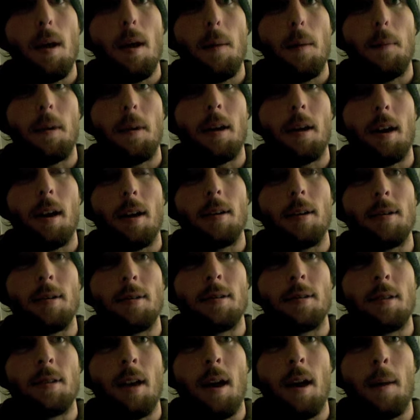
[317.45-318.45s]

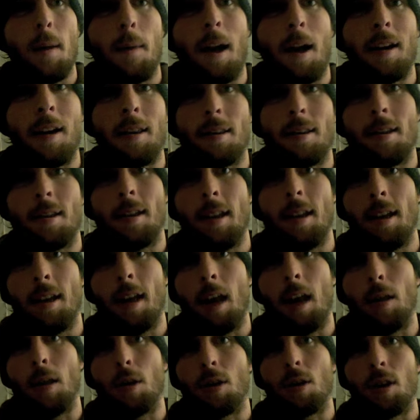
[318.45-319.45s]
because um, I, did,
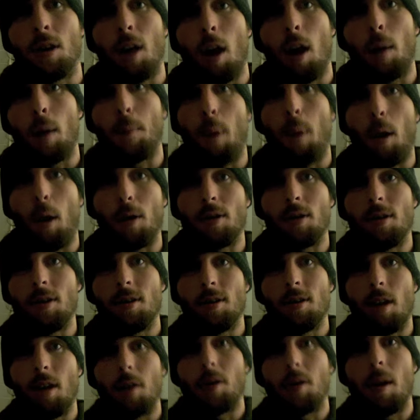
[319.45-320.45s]
I looked at our
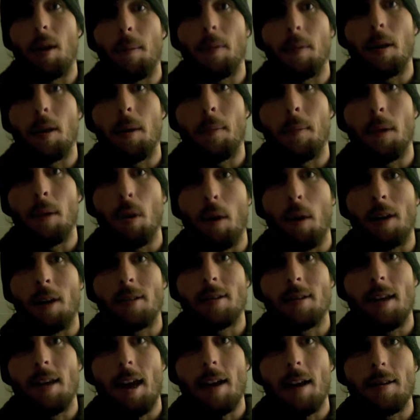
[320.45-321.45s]
parses, our WWS
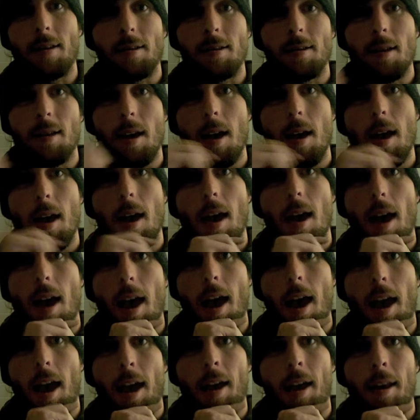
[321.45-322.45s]
stats,
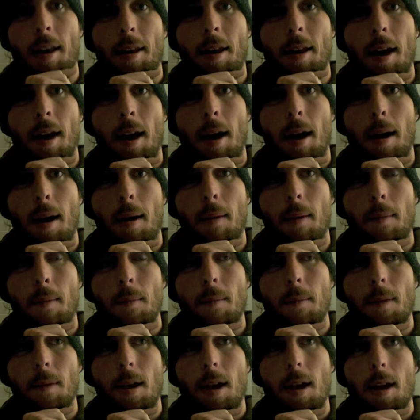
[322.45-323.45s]
and
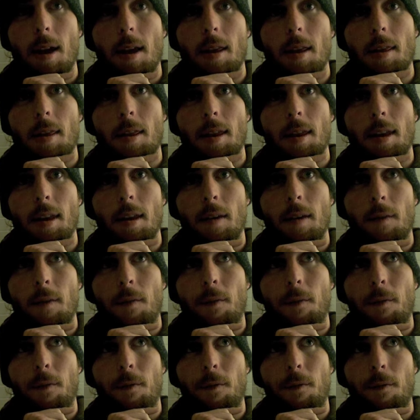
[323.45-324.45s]
um, the
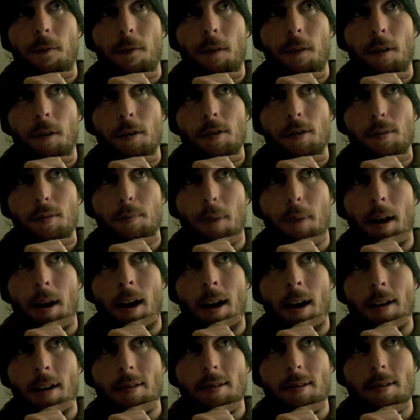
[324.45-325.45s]
first
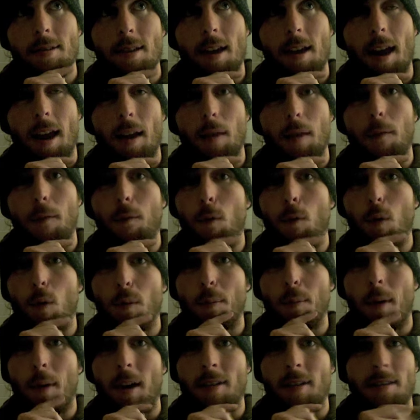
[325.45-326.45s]
boss and the
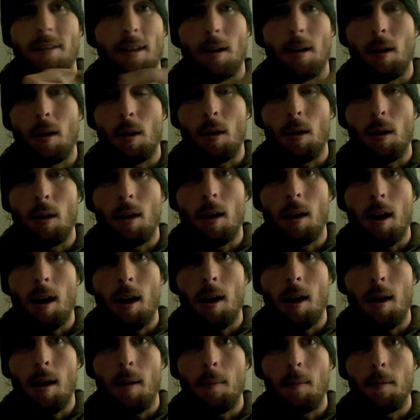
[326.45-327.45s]
fourth boss that are,
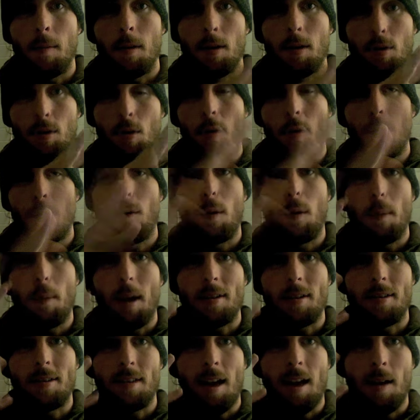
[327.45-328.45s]
um, there's only four
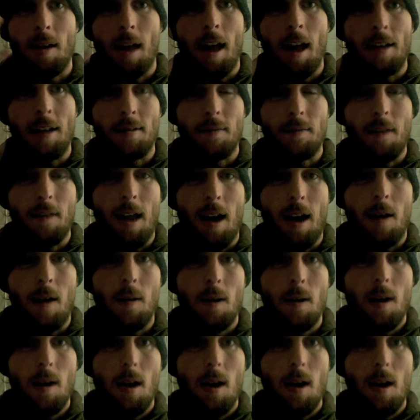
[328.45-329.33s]
bosses out as of now,